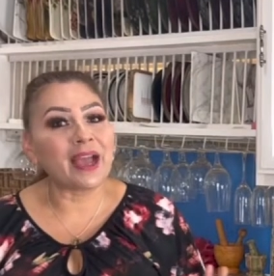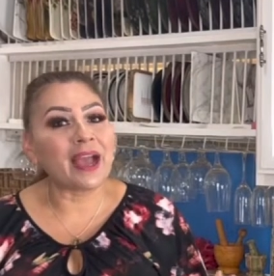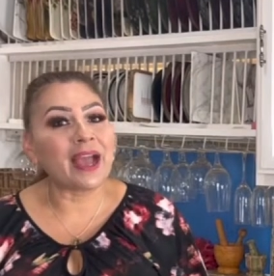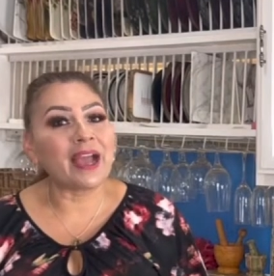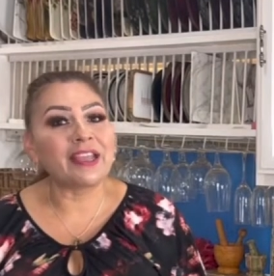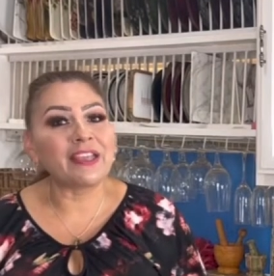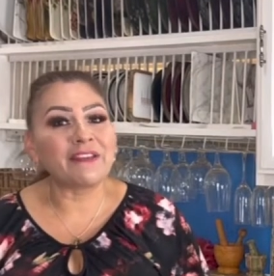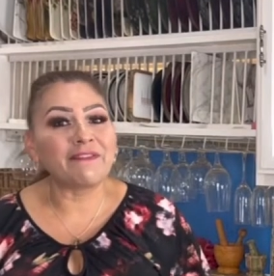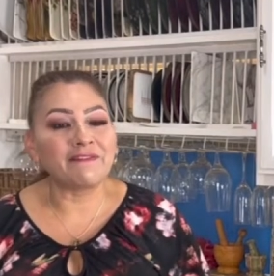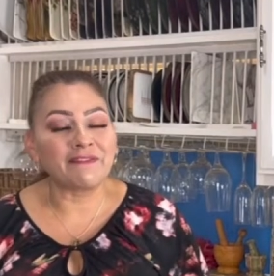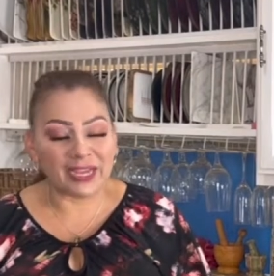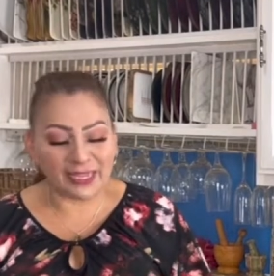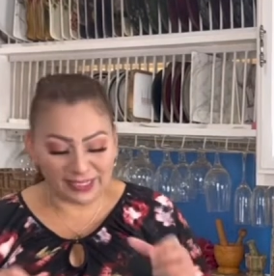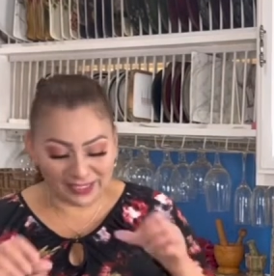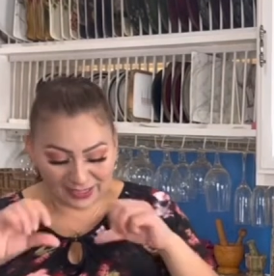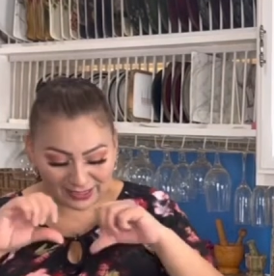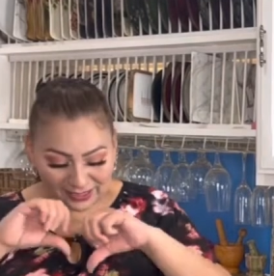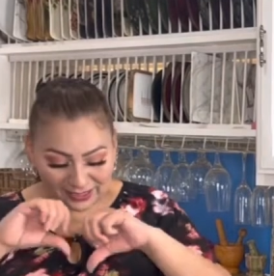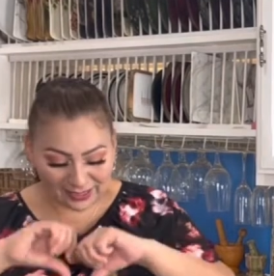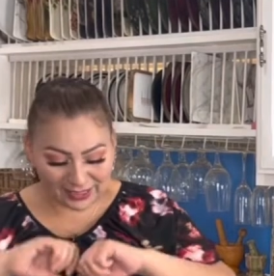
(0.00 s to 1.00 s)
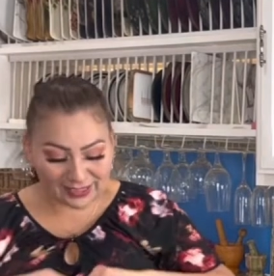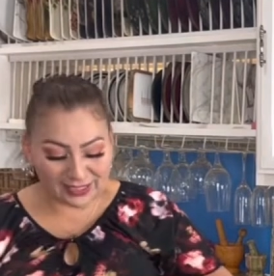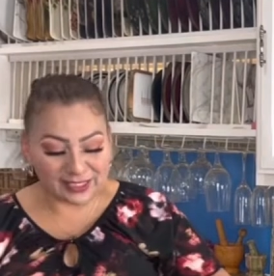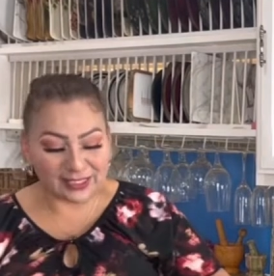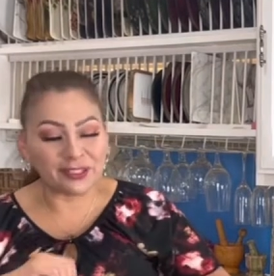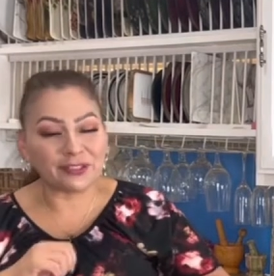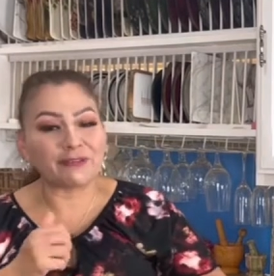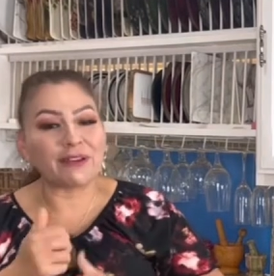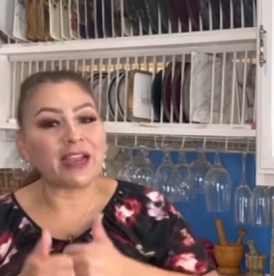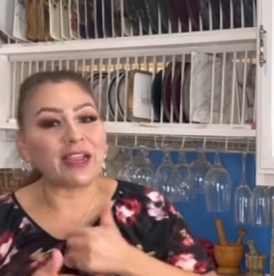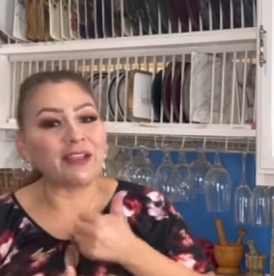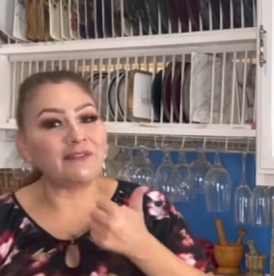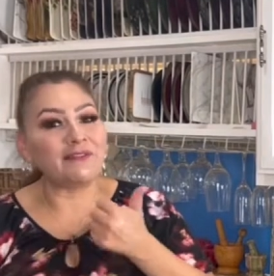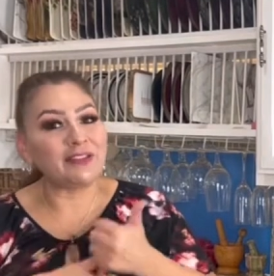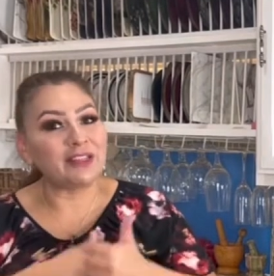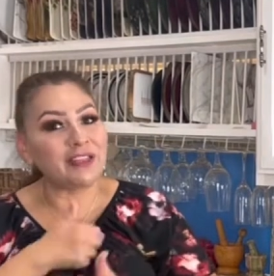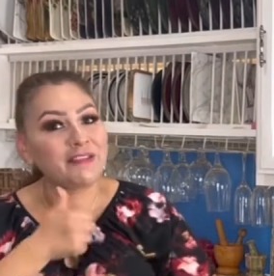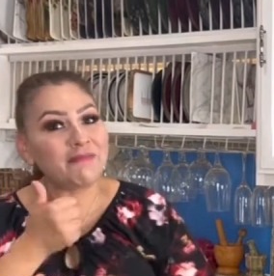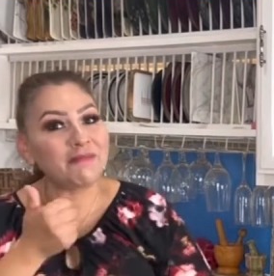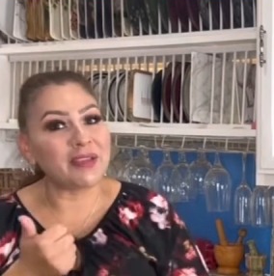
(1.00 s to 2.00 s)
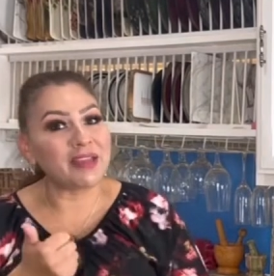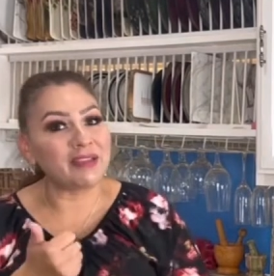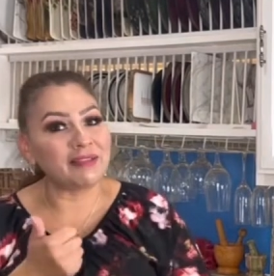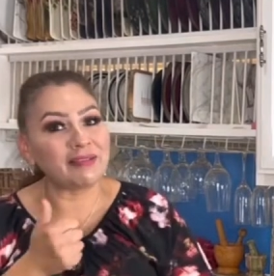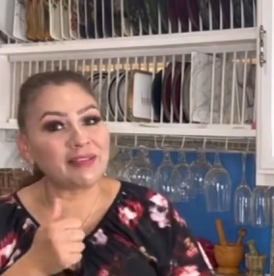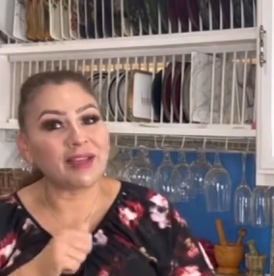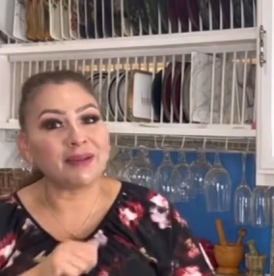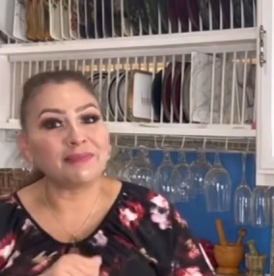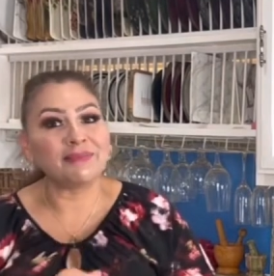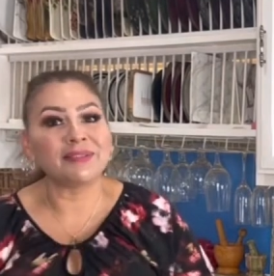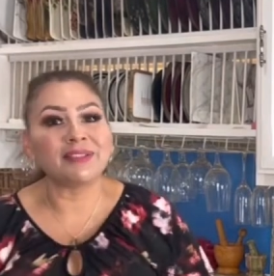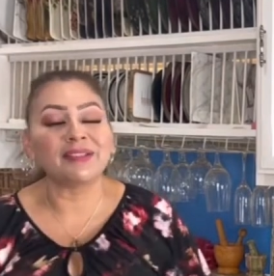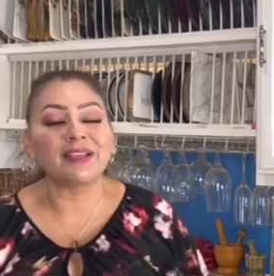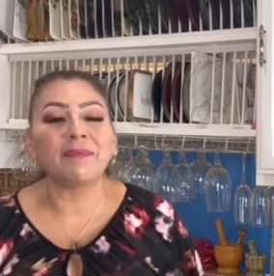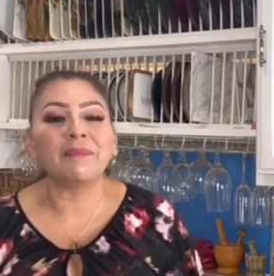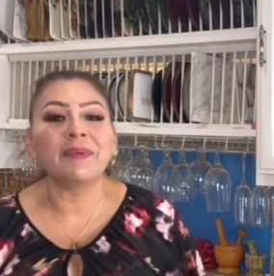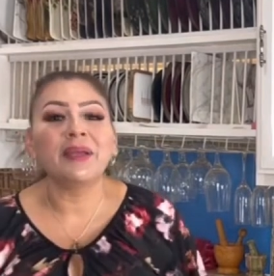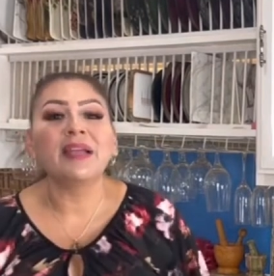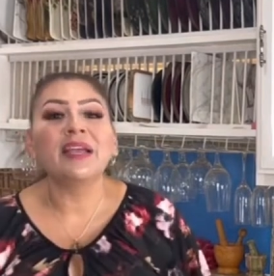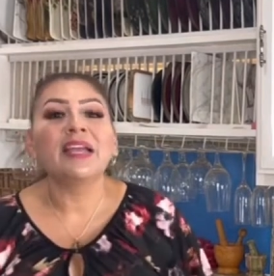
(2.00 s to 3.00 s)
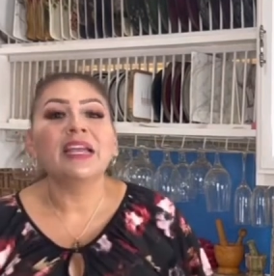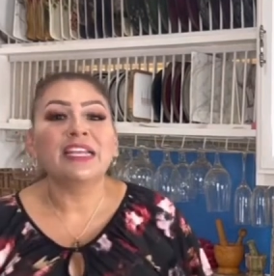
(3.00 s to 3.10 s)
I invite you to subscribe, leave me a thumbs up,